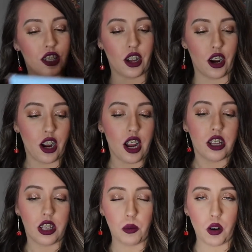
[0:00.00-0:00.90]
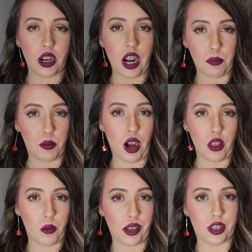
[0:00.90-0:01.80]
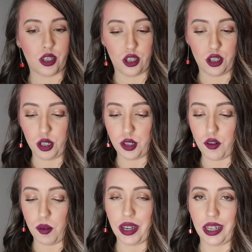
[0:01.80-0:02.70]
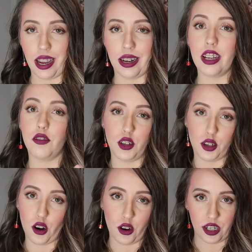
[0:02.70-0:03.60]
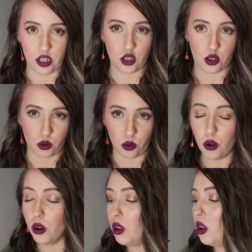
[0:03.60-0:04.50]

So there were a couple other ones to choose from, again, if you go in store.